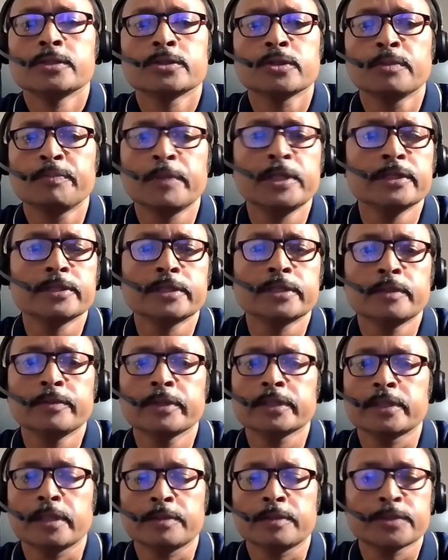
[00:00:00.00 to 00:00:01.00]
So please give
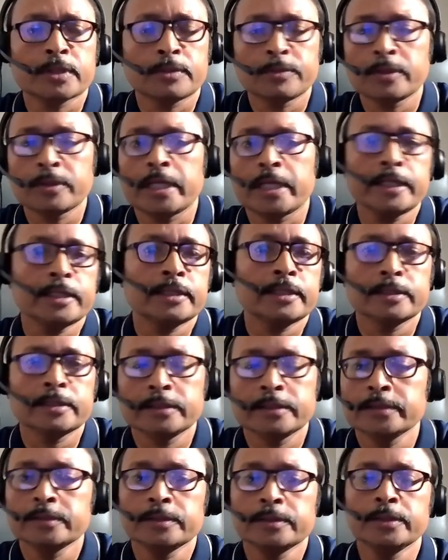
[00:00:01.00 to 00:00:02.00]
a thumbs up or like.
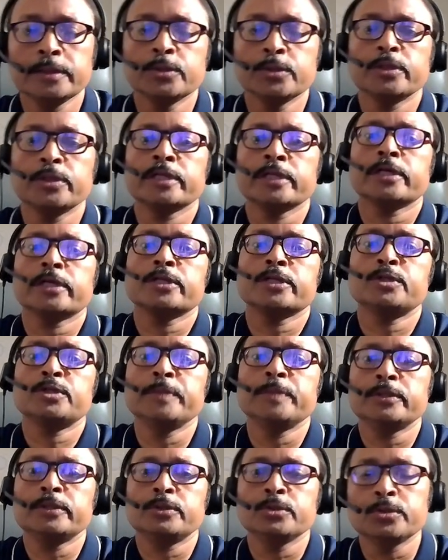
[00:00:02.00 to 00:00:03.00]
It would
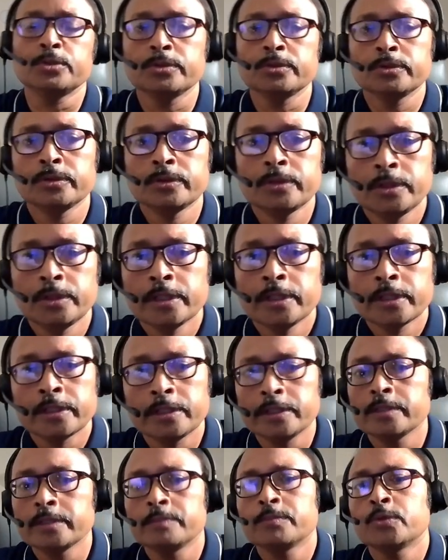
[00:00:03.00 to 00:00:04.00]
encourage me to
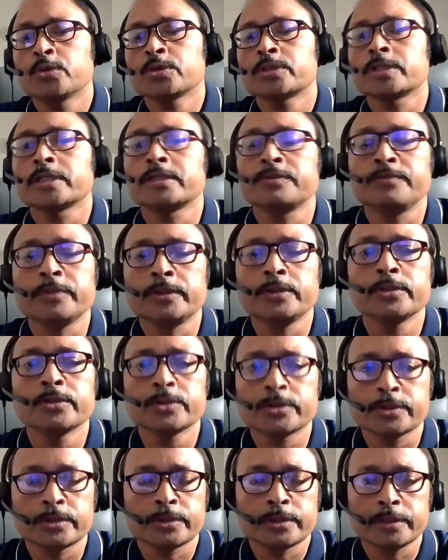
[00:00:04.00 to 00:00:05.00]
create more such
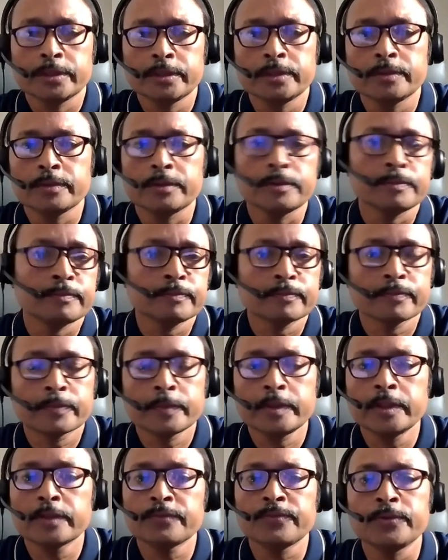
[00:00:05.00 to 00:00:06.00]
videos in
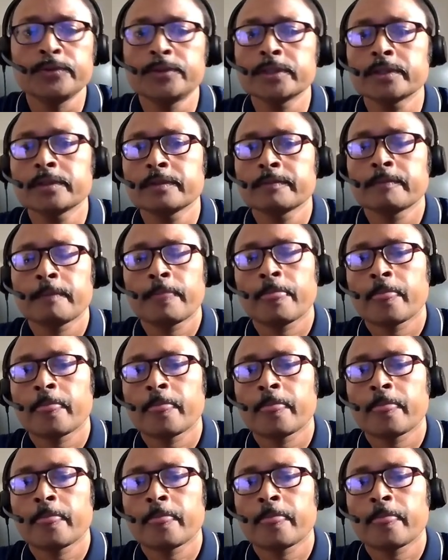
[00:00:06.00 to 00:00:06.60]
near future.